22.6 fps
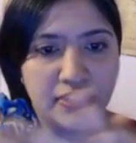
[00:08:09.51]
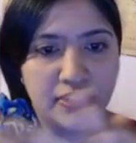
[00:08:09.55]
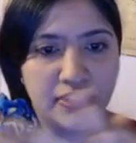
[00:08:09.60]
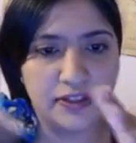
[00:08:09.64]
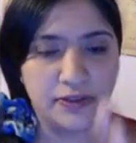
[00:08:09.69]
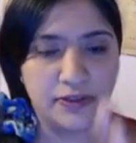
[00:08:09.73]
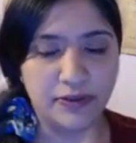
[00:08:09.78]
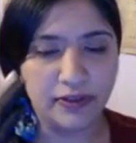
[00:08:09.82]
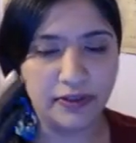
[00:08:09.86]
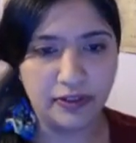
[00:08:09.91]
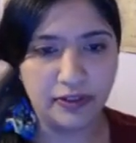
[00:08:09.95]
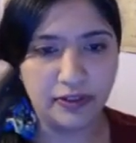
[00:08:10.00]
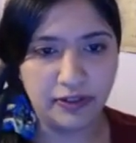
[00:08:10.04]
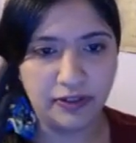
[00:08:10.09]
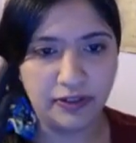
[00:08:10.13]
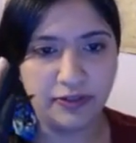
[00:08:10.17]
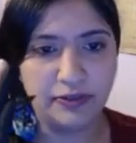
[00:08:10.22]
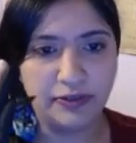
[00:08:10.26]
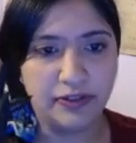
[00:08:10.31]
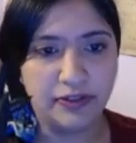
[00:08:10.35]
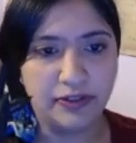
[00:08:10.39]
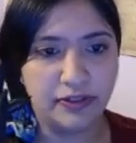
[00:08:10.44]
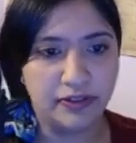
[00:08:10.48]
you
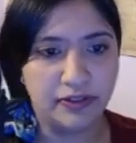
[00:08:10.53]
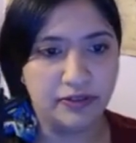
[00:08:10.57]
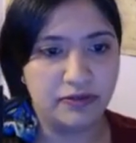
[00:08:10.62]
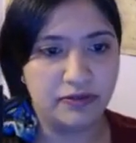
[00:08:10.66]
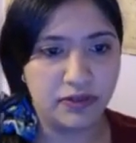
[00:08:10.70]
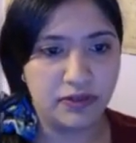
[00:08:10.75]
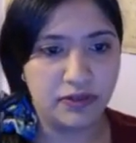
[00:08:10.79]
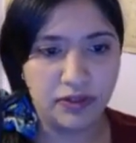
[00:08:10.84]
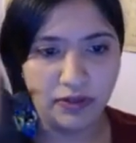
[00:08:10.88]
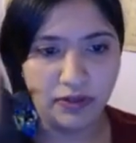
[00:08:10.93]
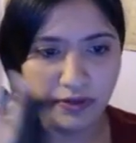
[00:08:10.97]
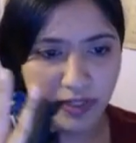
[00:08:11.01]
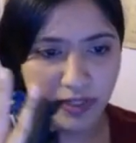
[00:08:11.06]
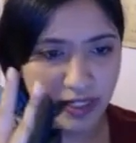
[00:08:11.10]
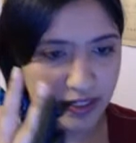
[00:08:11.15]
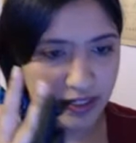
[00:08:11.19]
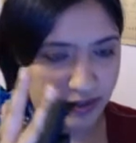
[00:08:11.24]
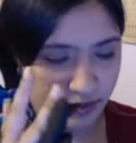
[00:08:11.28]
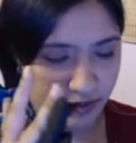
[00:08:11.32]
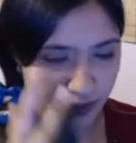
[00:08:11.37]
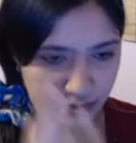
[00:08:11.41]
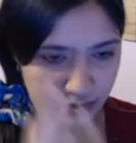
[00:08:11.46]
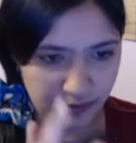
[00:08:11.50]
either go ahead
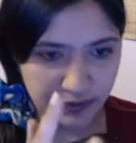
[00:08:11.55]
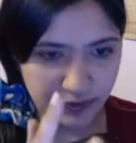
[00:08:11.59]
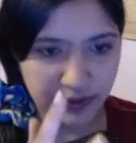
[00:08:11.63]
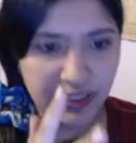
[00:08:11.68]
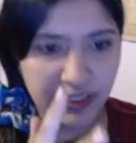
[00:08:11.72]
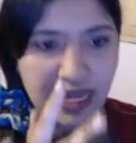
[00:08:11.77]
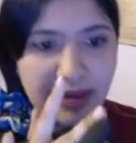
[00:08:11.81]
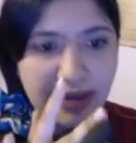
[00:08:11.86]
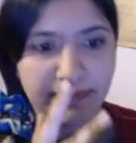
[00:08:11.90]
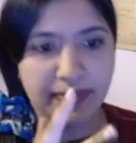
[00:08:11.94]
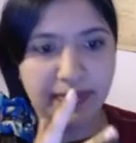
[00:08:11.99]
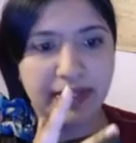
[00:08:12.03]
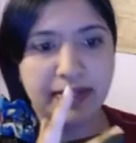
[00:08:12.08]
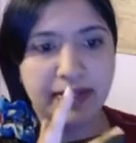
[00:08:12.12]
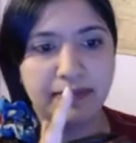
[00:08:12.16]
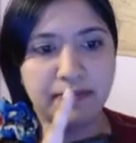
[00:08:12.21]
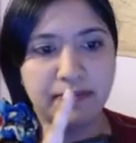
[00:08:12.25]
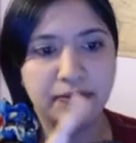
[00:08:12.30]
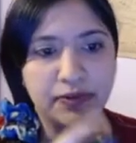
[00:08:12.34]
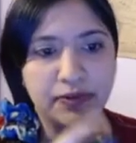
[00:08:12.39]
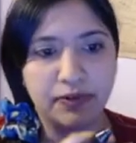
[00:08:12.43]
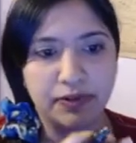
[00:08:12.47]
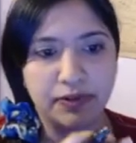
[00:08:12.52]
and overlap
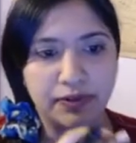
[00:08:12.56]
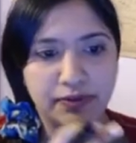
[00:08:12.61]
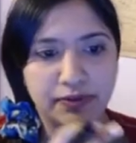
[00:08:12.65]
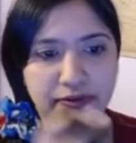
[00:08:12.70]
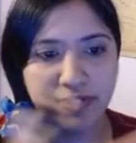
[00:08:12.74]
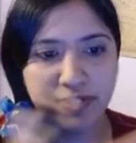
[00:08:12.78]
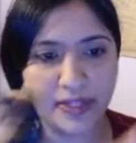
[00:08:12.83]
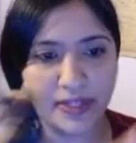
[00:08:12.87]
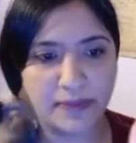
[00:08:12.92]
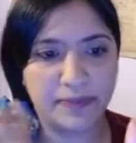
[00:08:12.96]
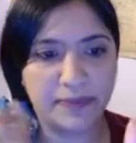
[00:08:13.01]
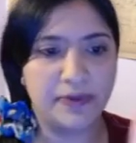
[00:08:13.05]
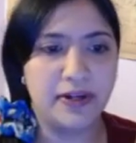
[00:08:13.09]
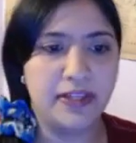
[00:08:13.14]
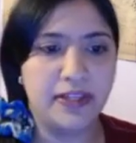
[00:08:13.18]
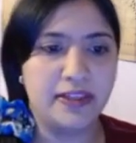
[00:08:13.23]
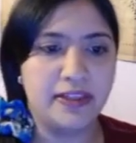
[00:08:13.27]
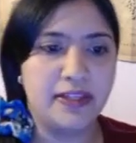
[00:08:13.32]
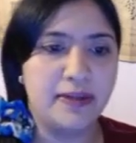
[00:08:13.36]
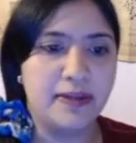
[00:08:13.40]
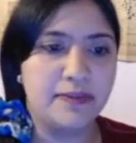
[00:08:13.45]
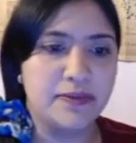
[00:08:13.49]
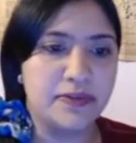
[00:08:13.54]
them, or you separate
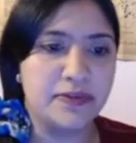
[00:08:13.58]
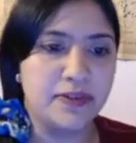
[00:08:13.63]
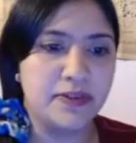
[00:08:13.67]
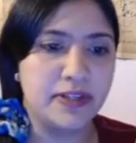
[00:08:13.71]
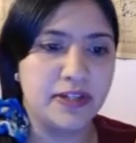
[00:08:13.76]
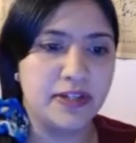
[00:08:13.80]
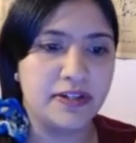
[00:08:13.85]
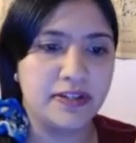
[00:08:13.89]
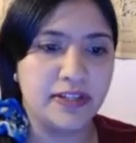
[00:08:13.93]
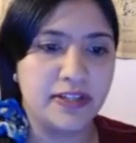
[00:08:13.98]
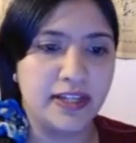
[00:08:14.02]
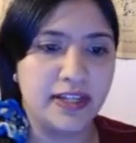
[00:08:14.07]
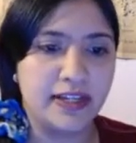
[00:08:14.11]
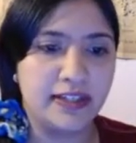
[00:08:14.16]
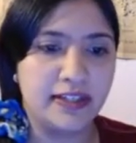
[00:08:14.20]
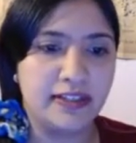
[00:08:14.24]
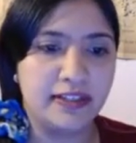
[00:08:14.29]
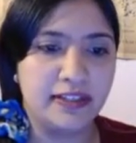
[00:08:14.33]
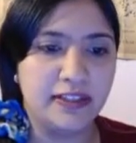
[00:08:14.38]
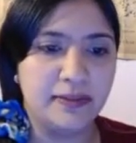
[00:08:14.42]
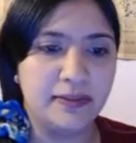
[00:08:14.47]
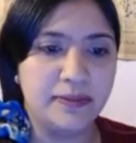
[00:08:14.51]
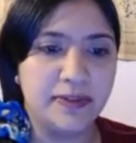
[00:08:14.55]
them so there's like a
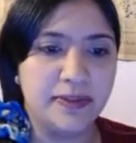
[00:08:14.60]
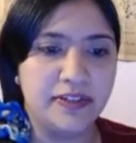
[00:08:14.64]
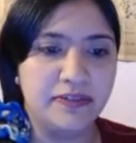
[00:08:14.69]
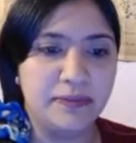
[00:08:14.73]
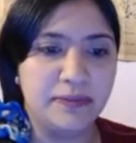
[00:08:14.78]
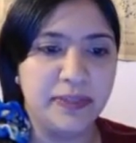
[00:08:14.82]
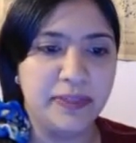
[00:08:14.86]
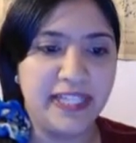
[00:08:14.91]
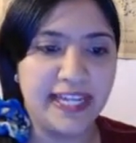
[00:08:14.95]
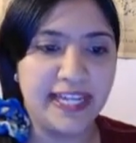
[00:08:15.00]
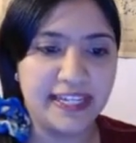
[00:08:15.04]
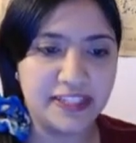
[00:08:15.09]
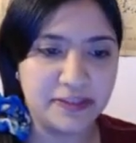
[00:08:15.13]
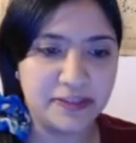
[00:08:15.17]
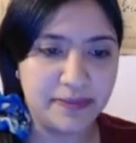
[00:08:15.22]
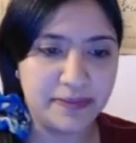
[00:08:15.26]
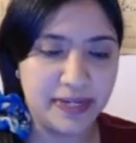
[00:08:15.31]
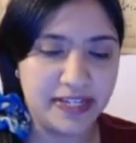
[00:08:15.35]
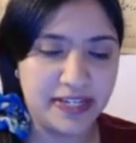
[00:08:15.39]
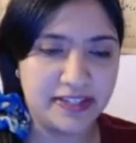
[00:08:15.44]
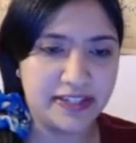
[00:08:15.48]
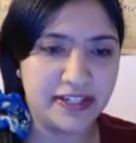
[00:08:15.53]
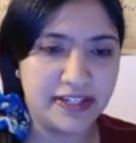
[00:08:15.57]
little bit of blank
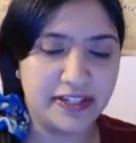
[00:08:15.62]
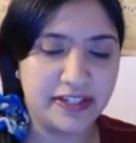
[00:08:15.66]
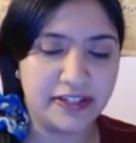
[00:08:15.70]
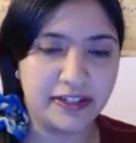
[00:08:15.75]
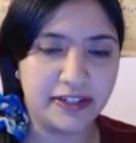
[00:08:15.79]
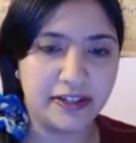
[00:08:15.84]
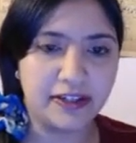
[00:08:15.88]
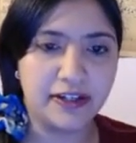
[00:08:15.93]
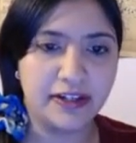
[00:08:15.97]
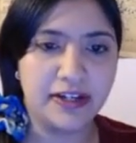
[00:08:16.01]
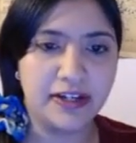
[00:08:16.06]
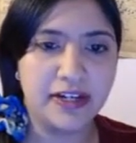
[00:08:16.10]
space here,